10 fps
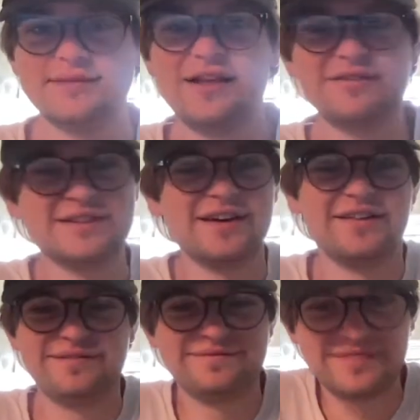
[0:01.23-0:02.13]
What's
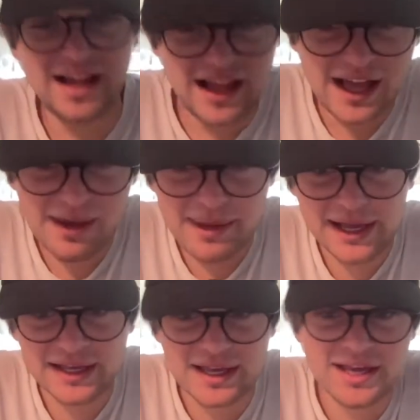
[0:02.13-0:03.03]
up? I'm
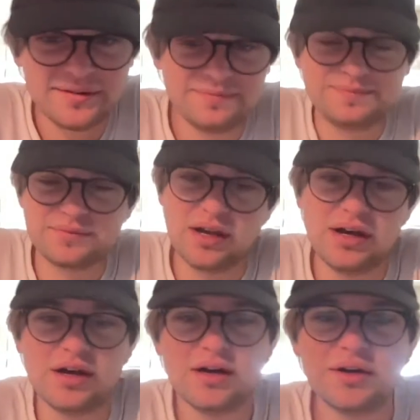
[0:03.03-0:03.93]
back again.
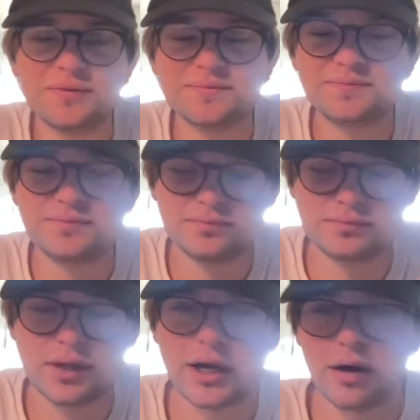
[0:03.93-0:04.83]

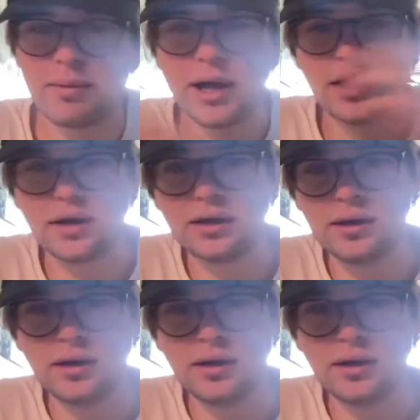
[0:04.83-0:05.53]
I got a mic.